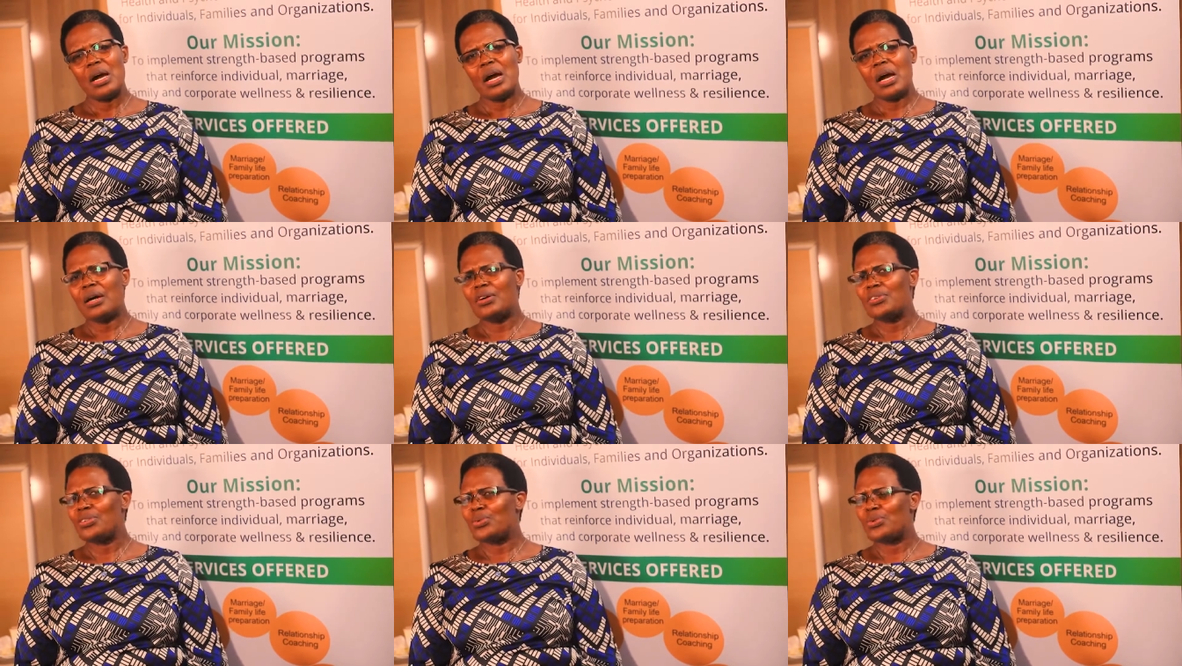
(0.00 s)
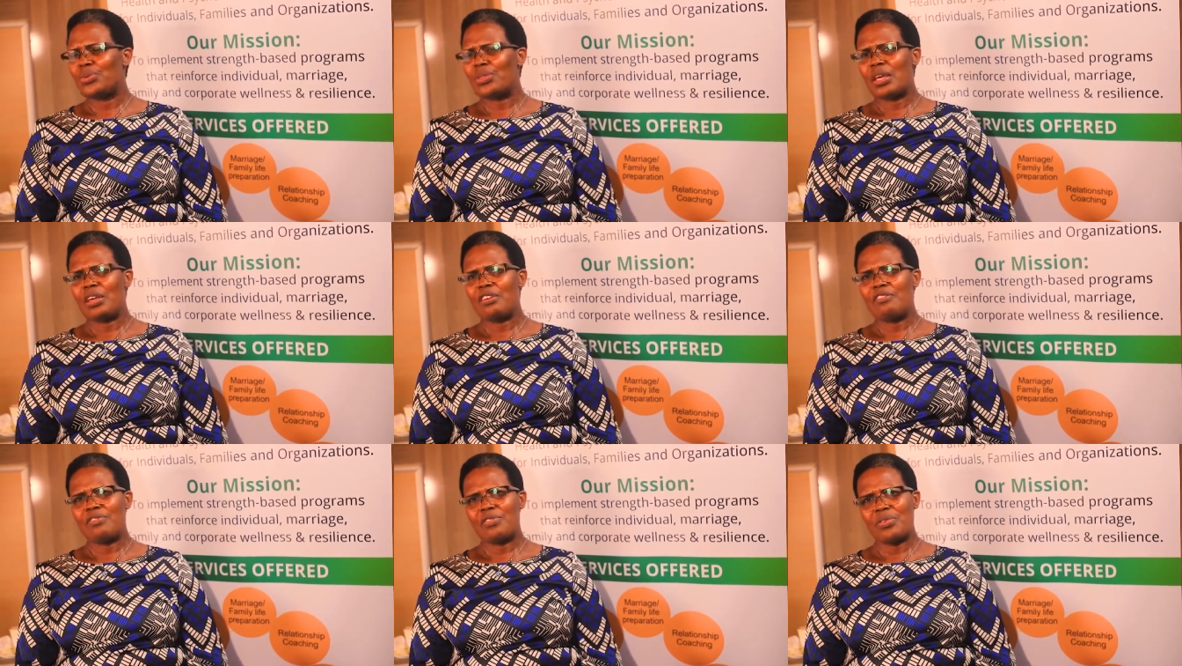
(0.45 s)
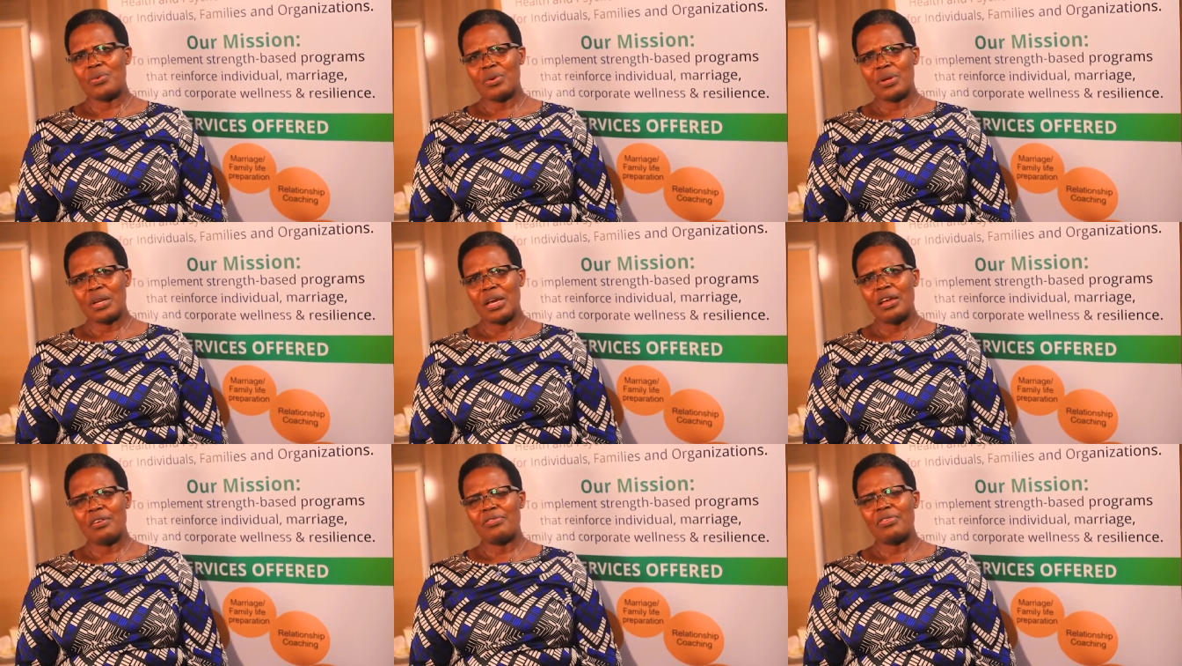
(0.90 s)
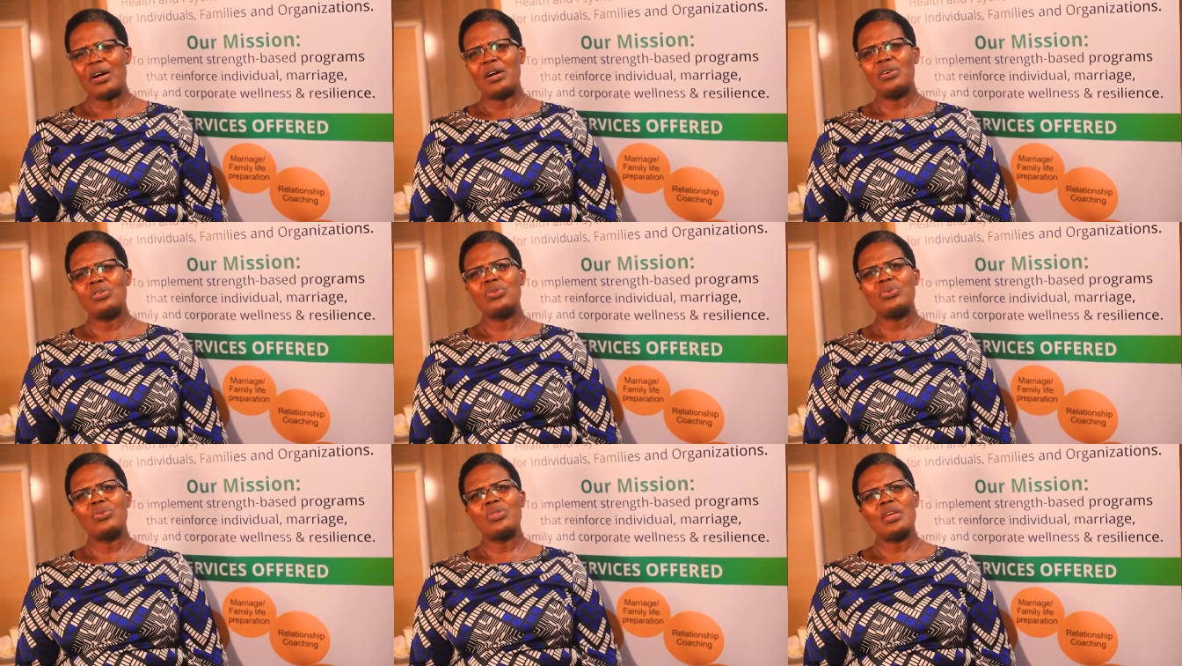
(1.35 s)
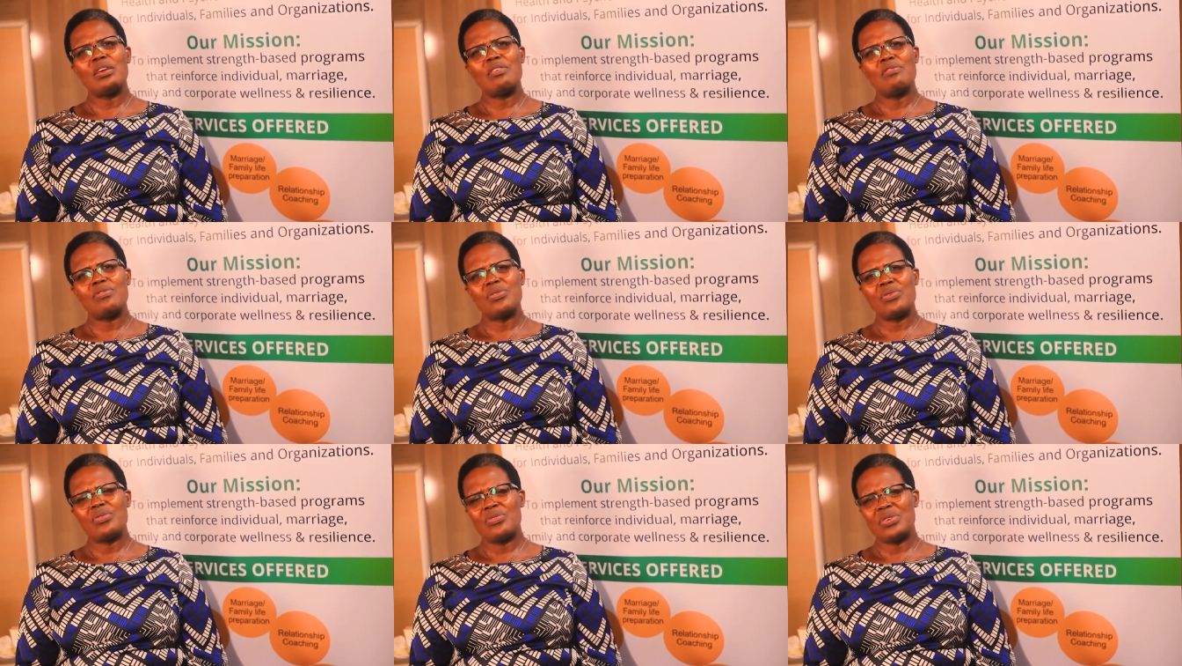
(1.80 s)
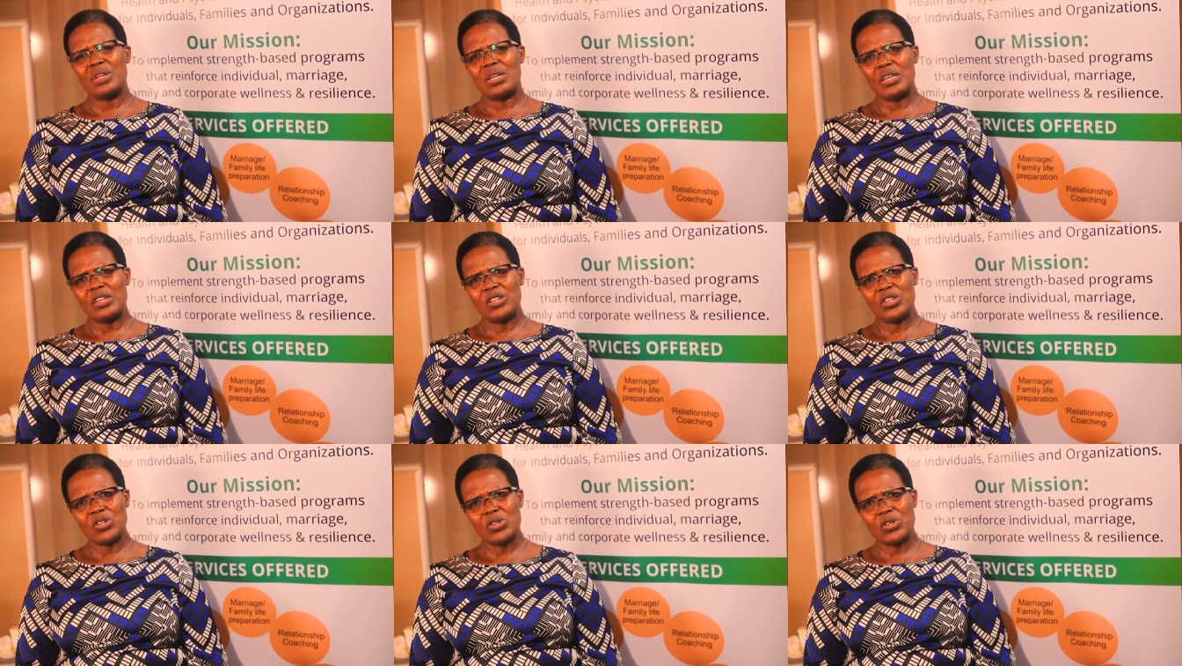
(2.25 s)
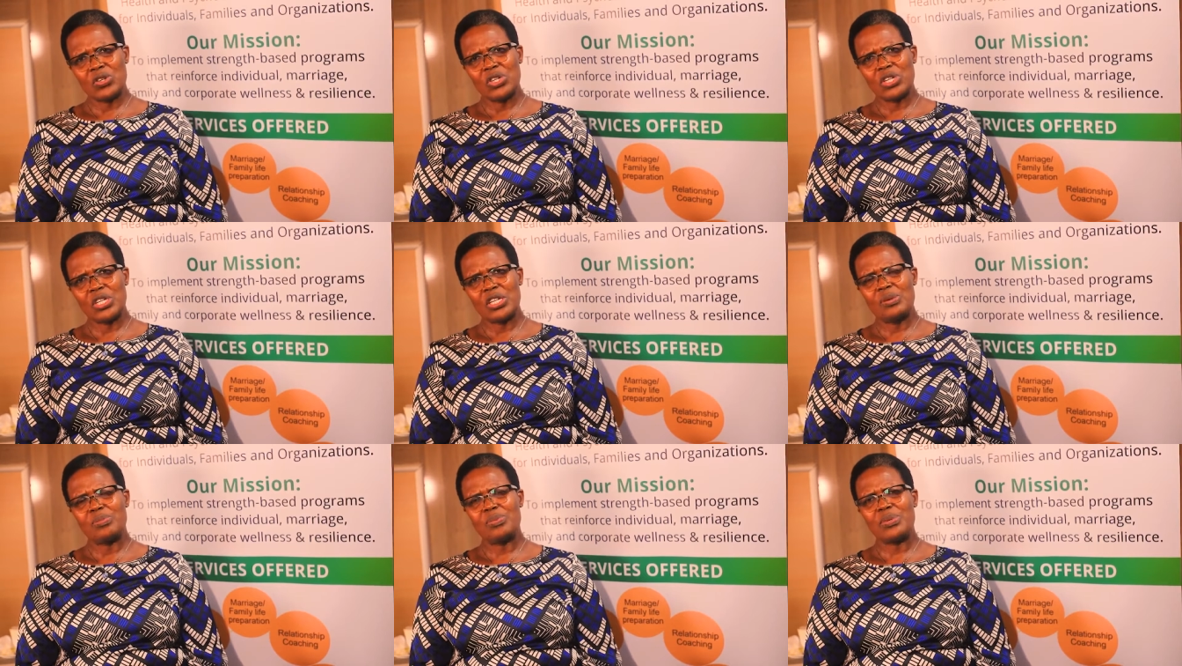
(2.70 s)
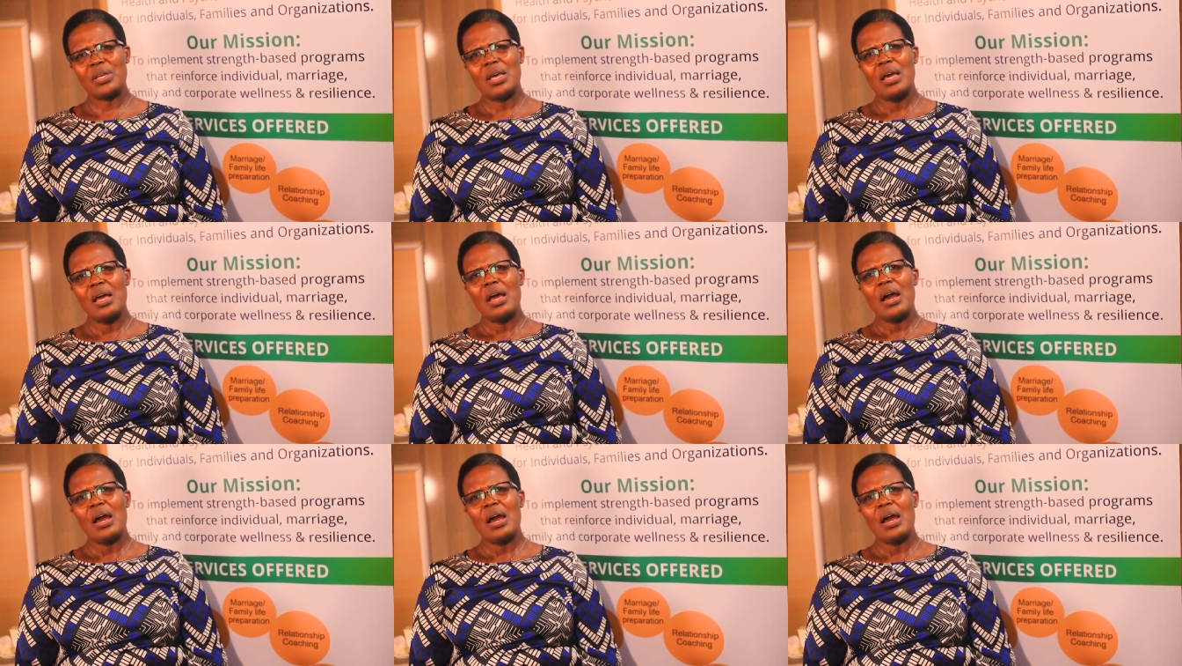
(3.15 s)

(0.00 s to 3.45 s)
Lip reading: How do they view life? How do they view relationships?